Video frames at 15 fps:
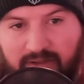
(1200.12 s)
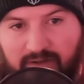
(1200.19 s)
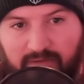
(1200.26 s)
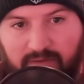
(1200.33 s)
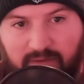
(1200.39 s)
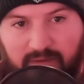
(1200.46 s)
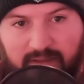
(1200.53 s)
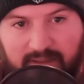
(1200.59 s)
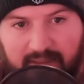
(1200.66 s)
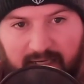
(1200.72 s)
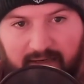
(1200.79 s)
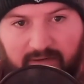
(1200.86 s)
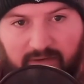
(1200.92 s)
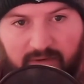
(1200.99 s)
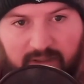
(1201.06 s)
server with the
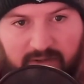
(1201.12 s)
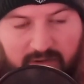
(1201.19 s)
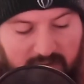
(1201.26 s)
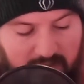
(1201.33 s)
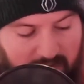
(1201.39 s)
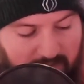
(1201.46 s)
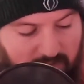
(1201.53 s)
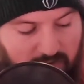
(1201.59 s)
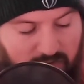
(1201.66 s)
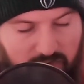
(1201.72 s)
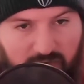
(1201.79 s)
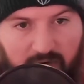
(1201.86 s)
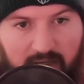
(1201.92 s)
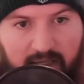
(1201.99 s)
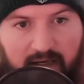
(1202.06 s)
state of the resource. And if you
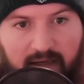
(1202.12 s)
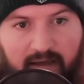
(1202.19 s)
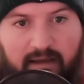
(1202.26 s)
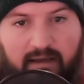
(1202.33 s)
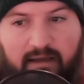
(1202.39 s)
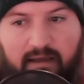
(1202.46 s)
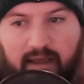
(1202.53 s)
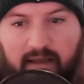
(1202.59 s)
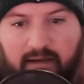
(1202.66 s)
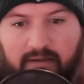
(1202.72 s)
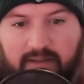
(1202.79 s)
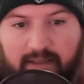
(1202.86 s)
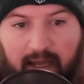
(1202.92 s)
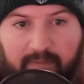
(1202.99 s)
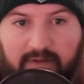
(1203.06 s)
destroy it, it
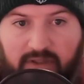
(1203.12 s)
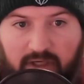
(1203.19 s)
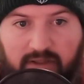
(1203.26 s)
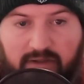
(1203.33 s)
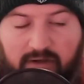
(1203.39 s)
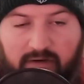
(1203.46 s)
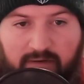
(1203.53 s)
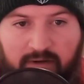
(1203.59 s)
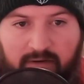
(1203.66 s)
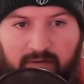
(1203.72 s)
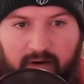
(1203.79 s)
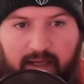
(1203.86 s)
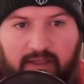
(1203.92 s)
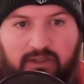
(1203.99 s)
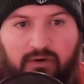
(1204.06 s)
stops the gen server, right?